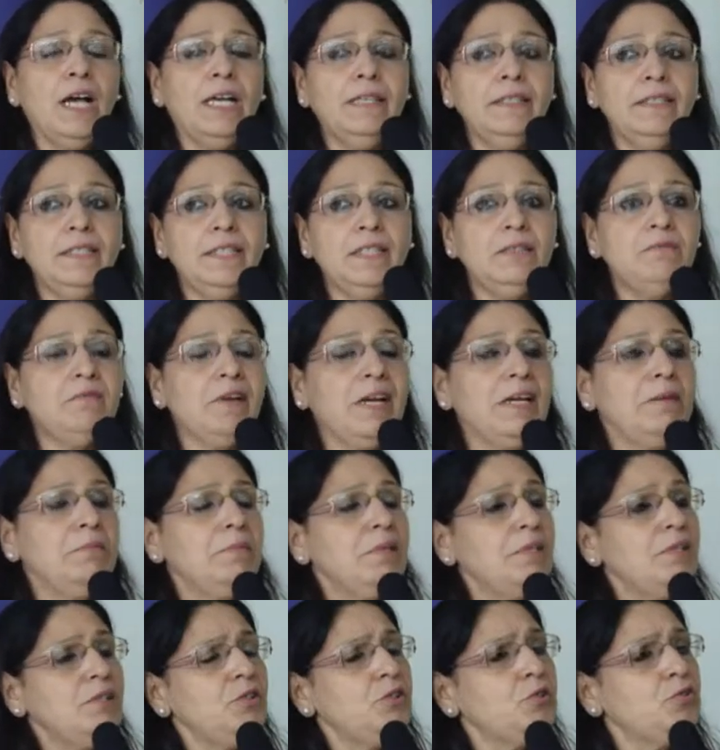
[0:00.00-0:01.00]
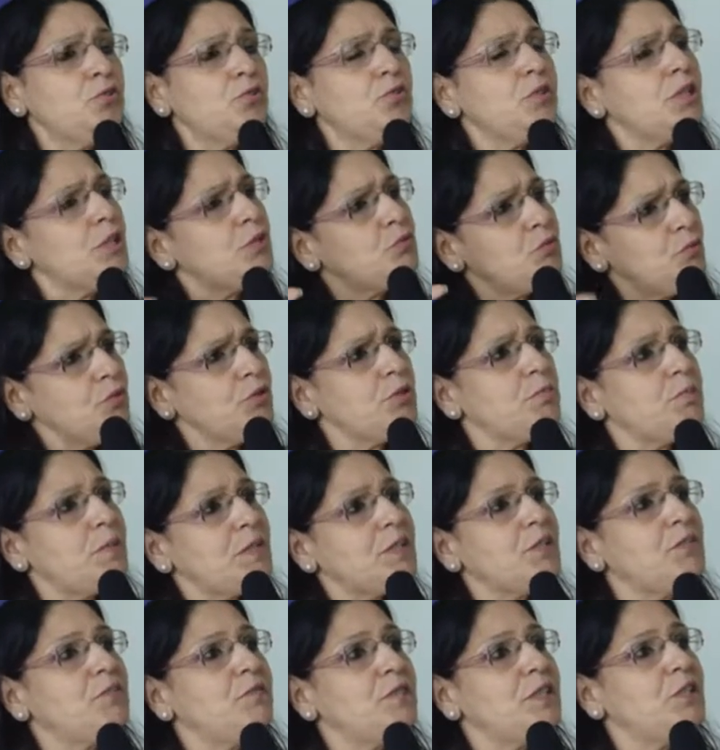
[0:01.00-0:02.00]
I think environmental issues are so
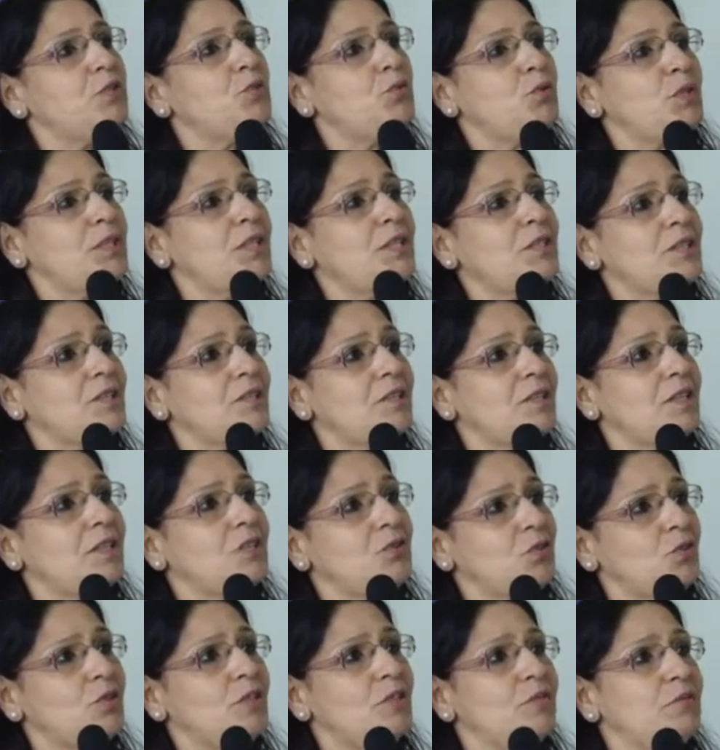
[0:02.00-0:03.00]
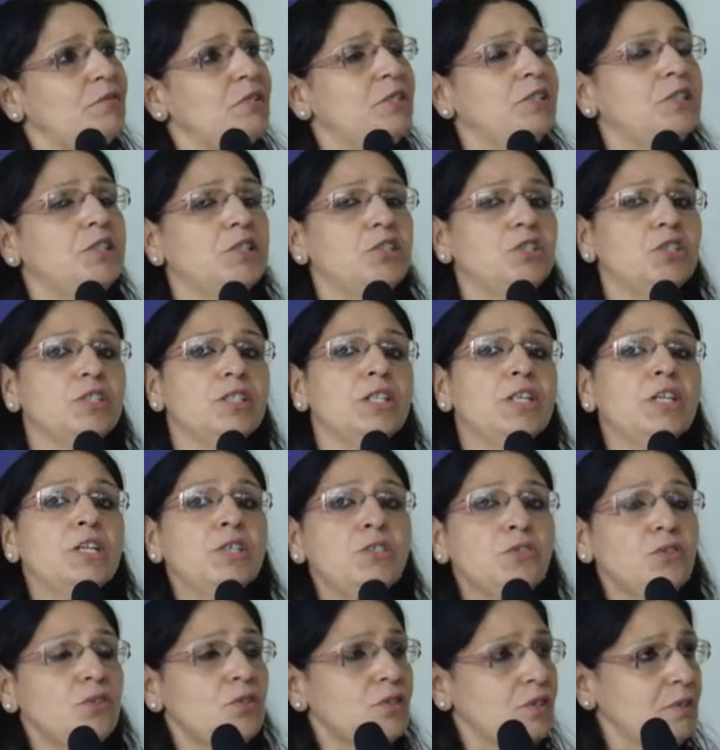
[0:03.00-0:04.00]
specific to each state or every region.
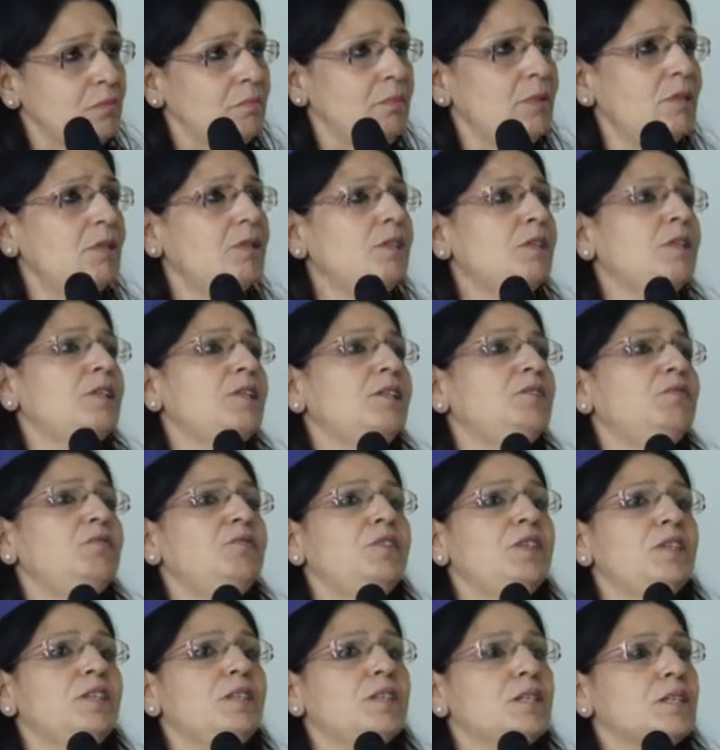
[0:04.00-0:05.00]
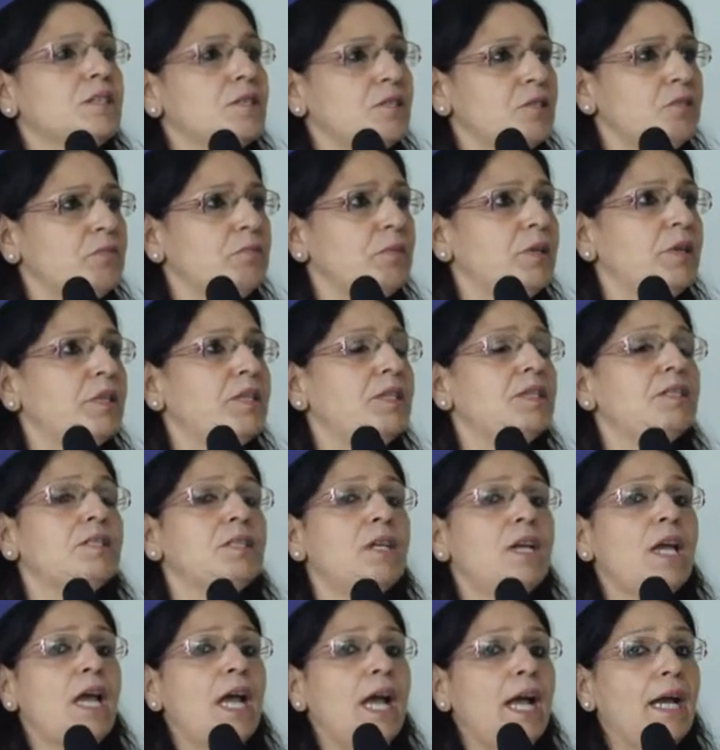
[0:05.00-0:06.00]
So similarly, if they are customized,
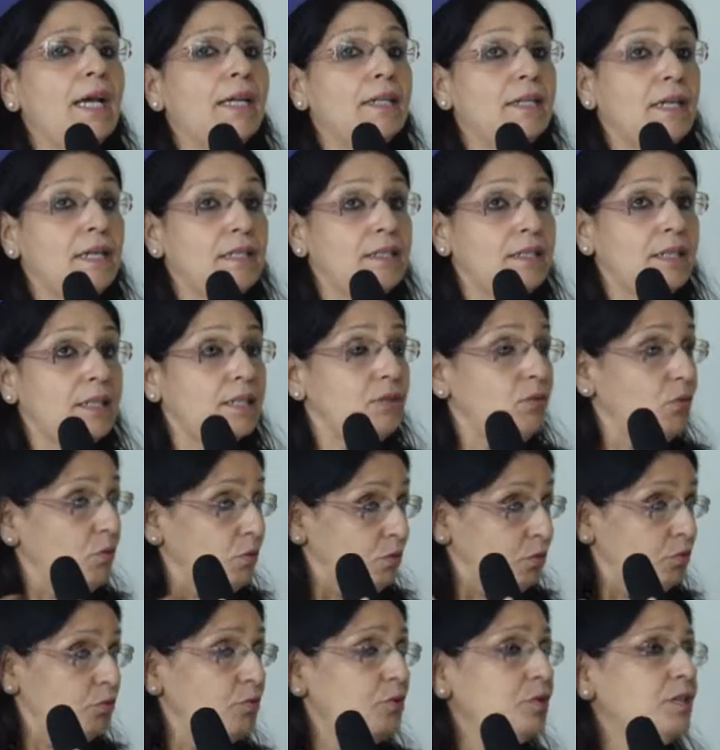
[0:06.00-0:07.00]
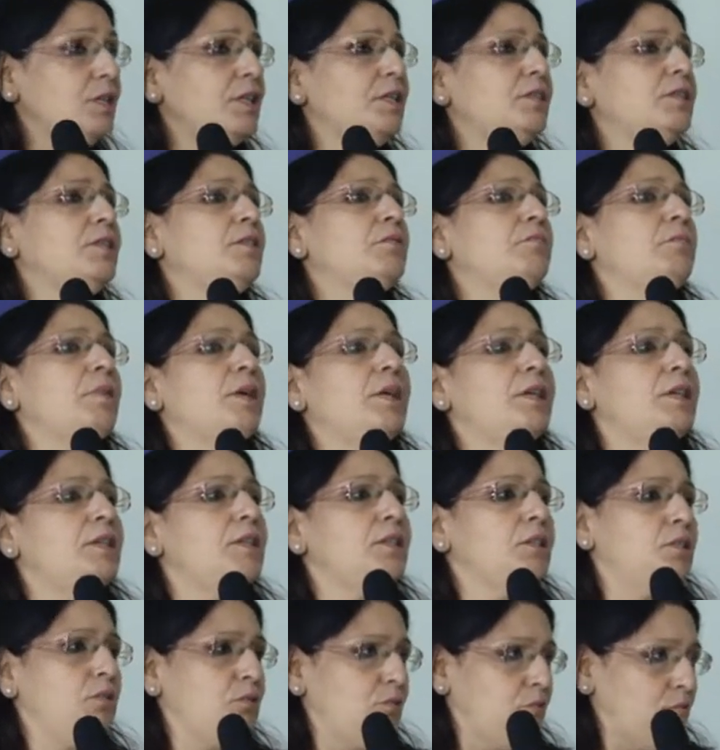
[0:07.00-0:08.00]
and as I had also said in my,
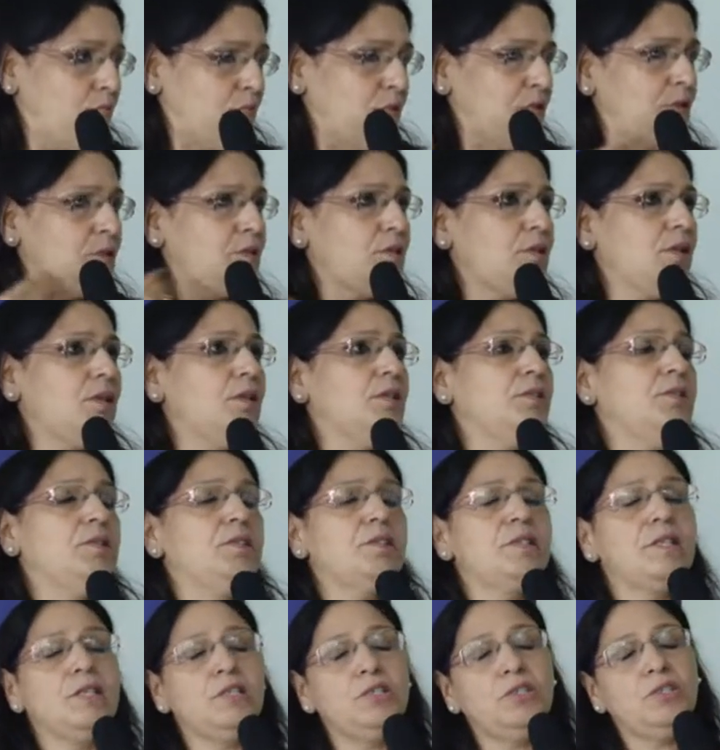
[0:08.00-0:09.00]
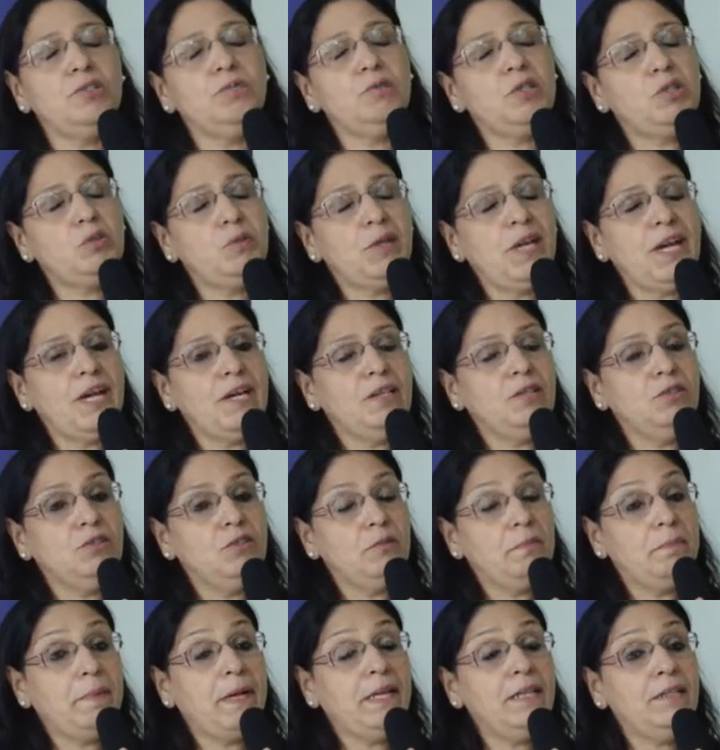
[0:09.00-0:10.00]
you know, this uh, discussion which we had on
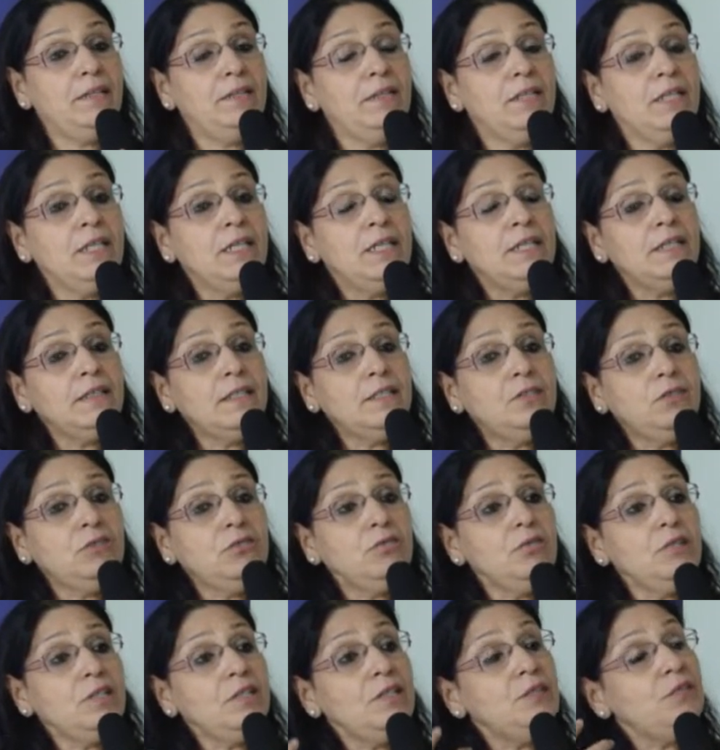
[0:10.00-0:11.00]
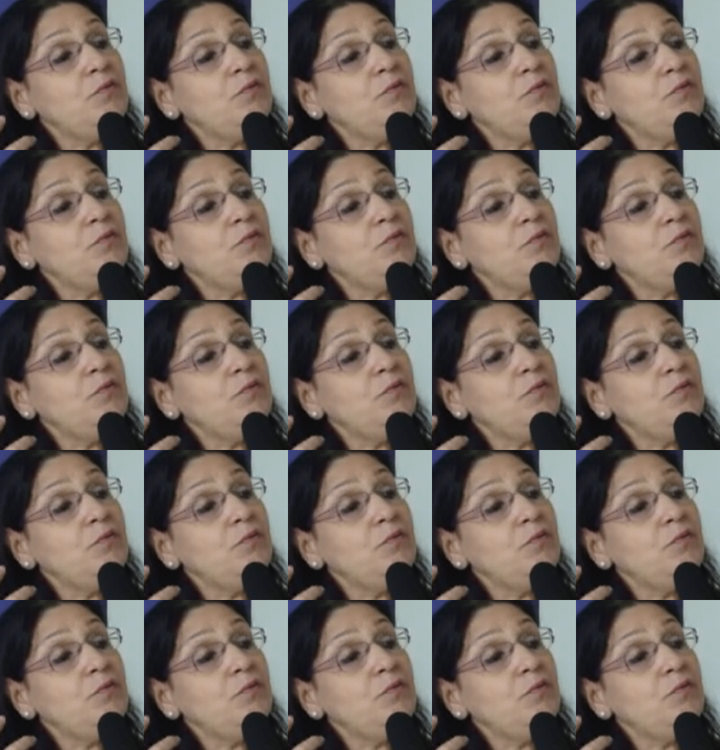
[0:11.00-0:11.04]
the panel, that you know there